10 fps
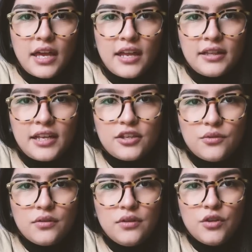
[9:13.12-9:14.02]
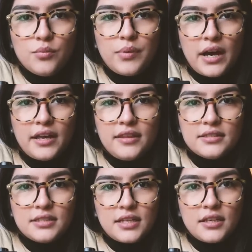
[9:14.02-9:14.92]
and like you buy
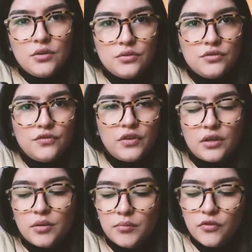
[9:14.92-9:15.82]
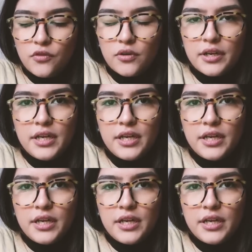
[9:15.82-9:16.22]
this like huge film for